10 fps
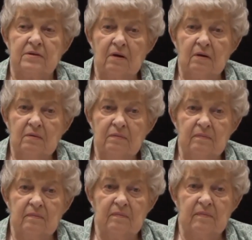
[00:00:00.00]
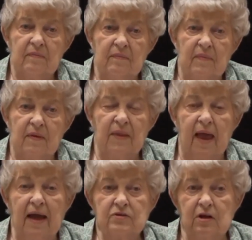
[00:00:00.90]
So
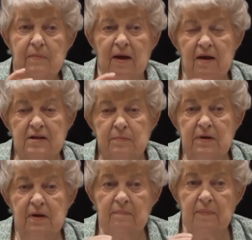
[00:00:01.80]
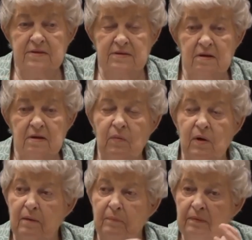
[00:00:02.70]
Actually, my husband and my
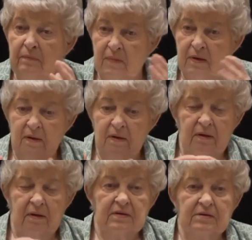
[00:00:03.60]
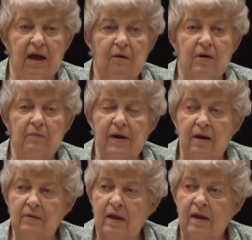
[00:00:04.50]
son went up and scoured
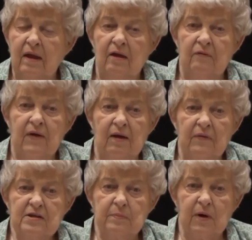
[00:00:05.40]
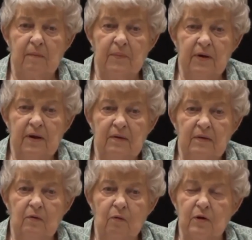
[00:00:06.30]
around, found this property
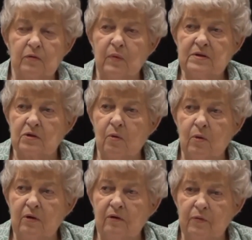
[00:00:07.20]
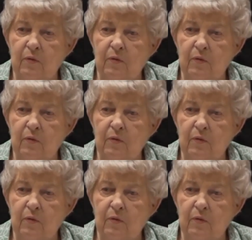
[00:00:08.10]
in the northwest corner